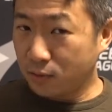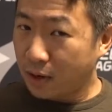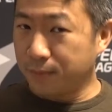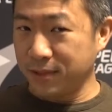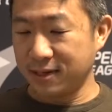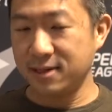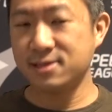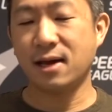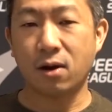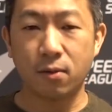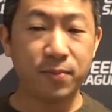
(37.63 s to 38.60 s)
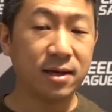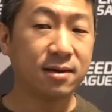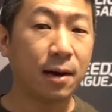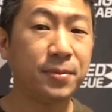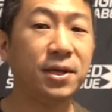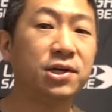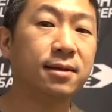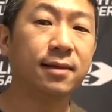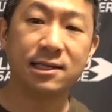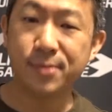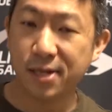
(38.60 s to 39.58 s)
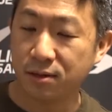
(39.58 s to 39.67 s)
Well, because our big competition,
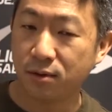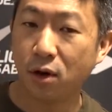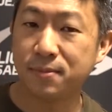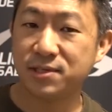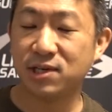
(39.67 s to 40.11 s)
Lightspeed of New Hope,